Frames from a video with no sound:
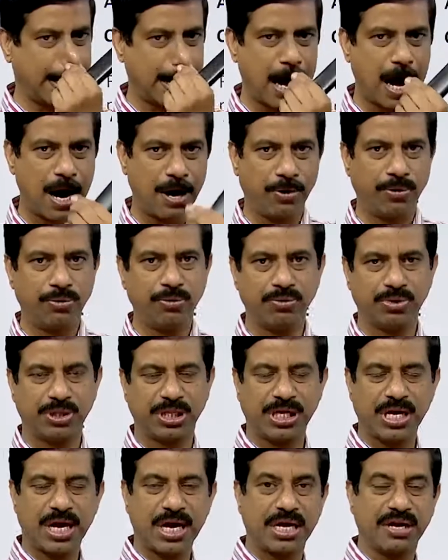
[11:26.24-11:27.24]
now
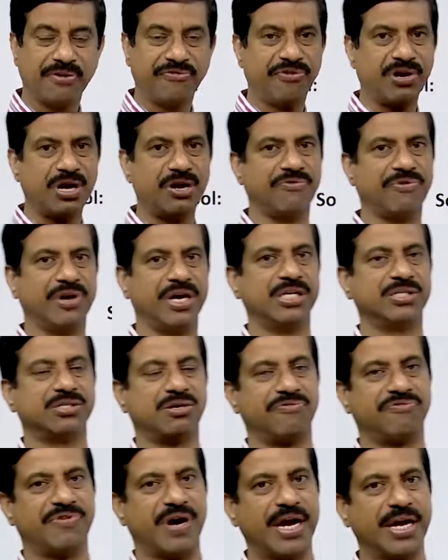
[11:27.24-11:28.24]
there are different ways
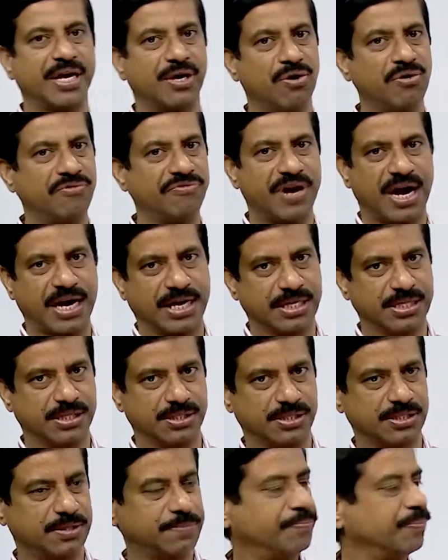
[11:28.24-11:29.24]
of finding out
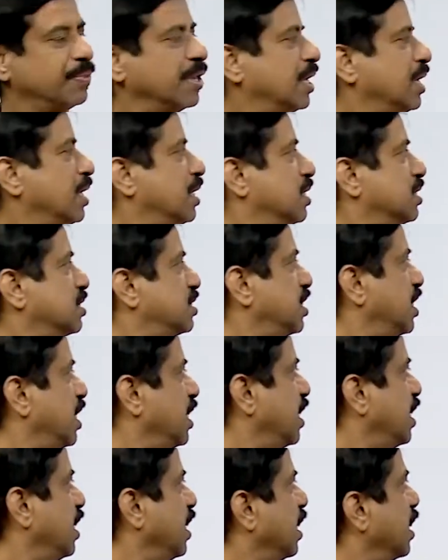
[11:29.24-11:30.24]
factors.
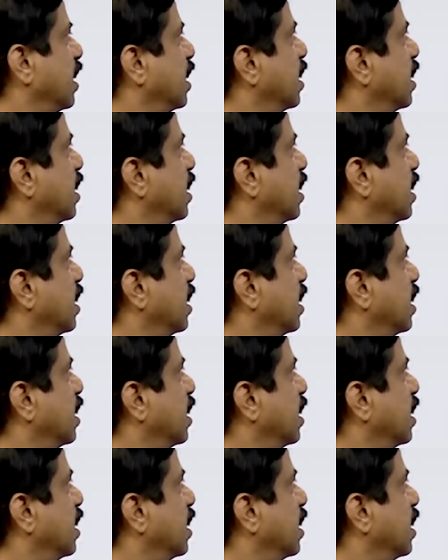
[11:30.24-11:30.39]
See,